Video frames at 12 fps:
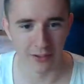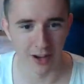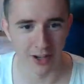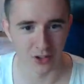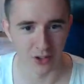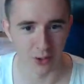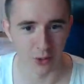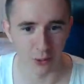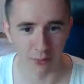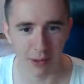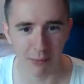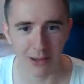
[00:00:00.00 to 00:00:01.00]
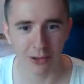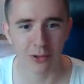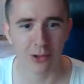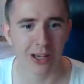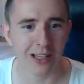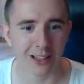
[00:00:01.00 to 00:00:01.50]
country. Oh, I mean,
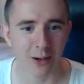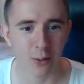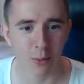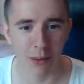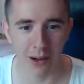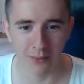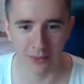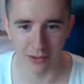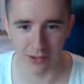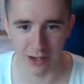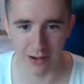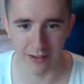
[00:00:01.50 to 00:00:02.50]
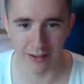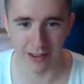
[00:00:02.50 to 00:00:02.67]
just look at the cool mountains here in